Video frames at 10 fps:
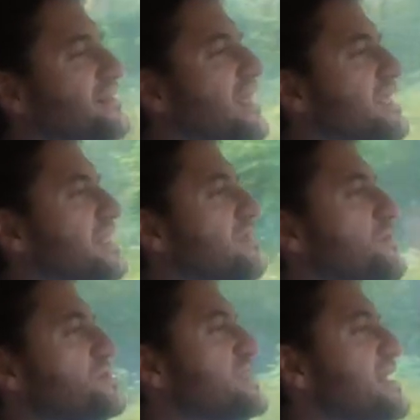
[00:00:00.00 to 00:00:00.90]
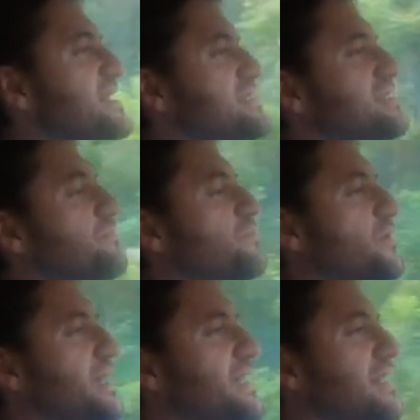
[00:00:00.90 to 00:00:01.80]
Like, the Mercedes is a
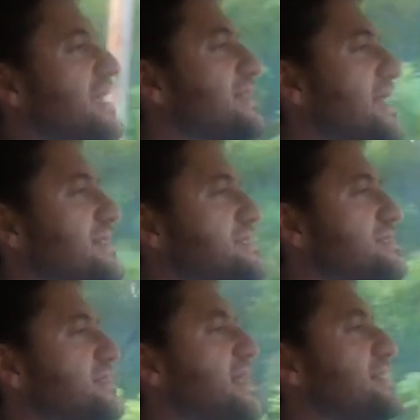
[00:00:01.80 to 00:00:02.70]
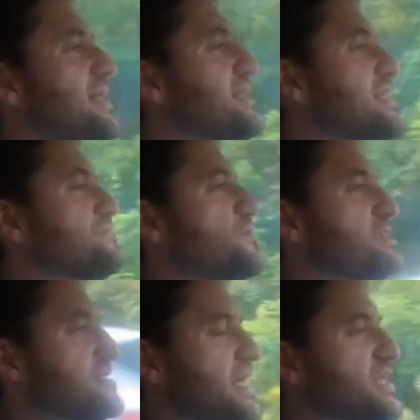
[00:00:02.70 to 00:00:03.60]
brand, like that's what
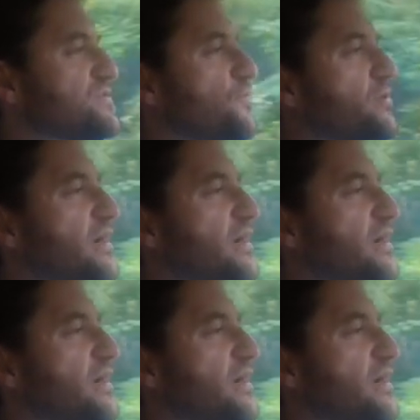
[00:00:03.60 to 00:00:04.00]
it stands for.